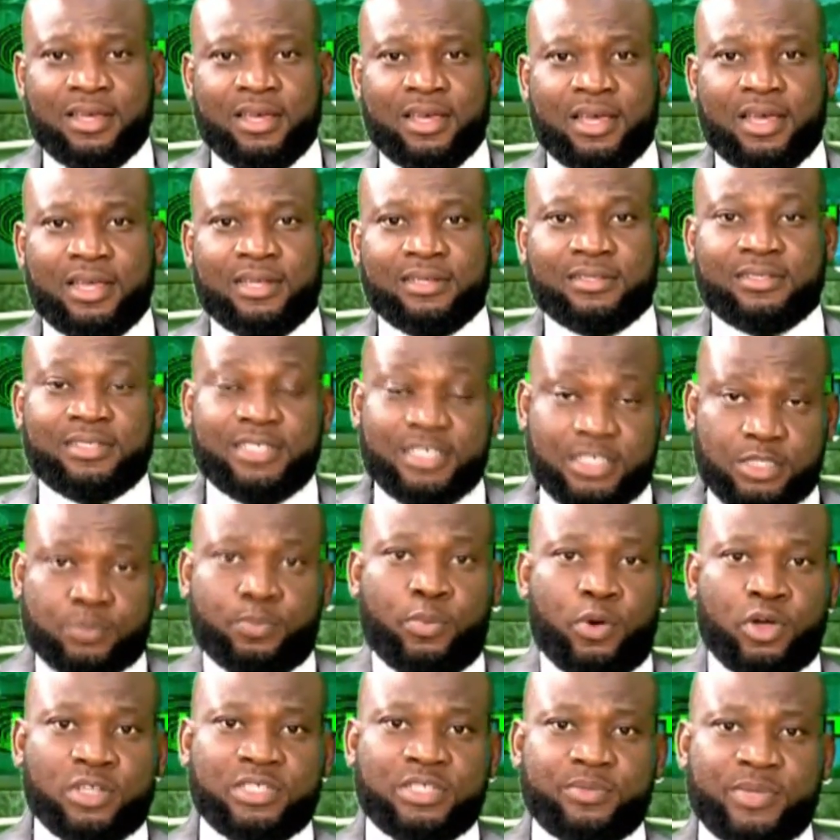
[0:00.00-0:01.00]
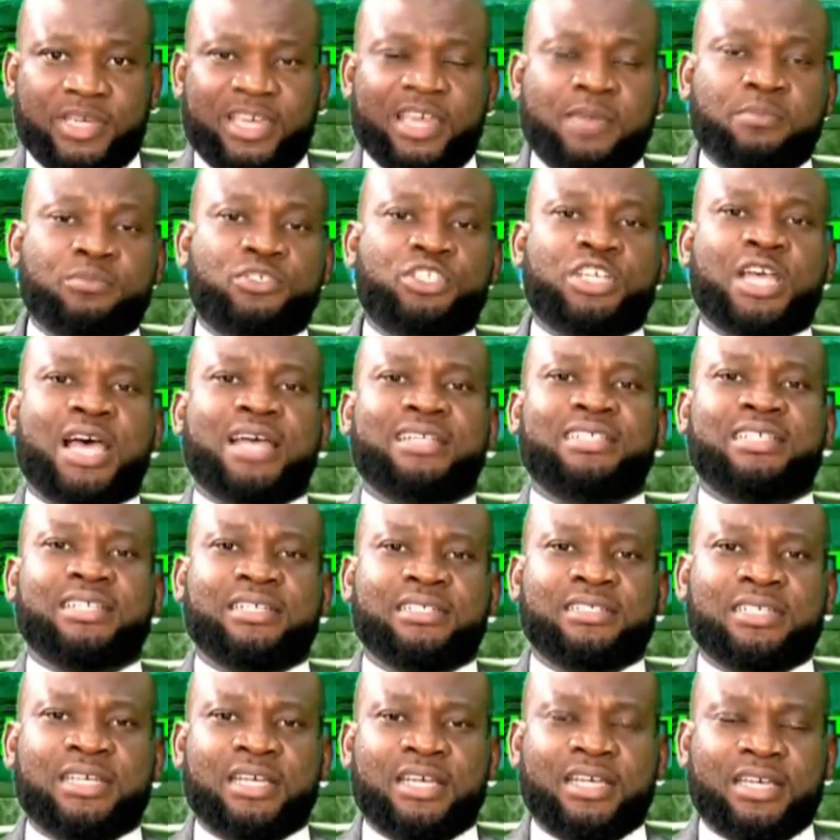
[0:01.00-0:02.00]
And this body became
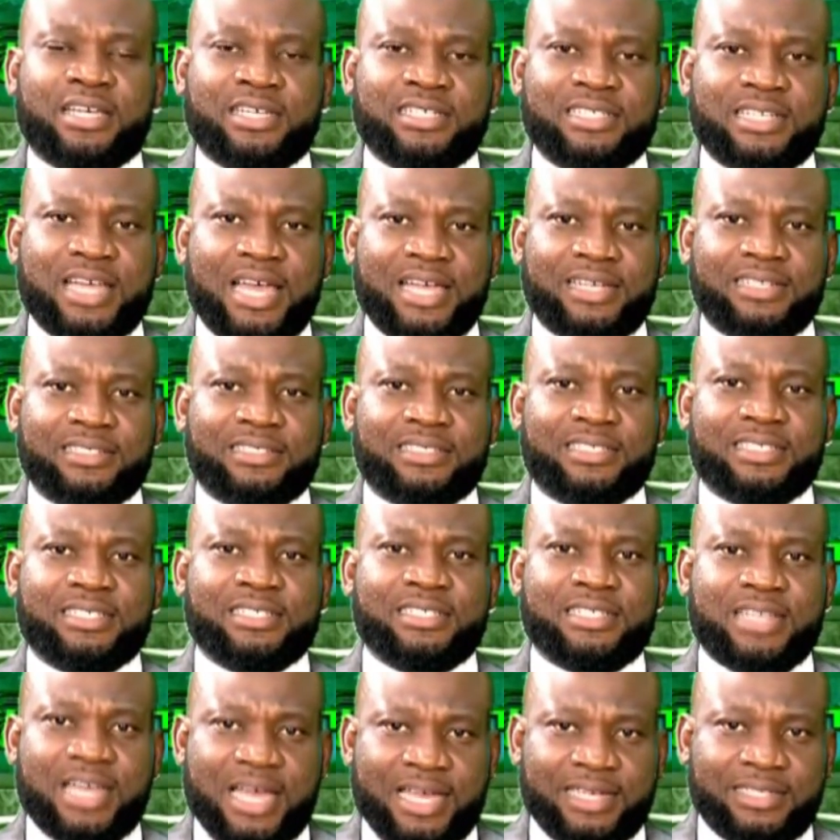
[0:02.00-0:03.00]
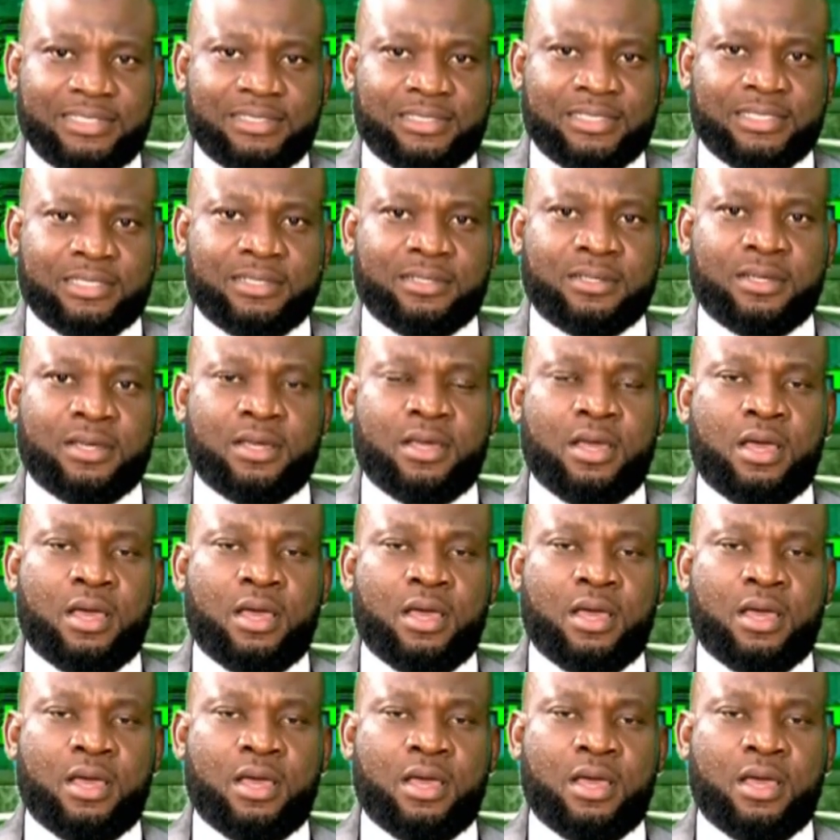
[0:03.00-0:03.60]
chartered in 1990.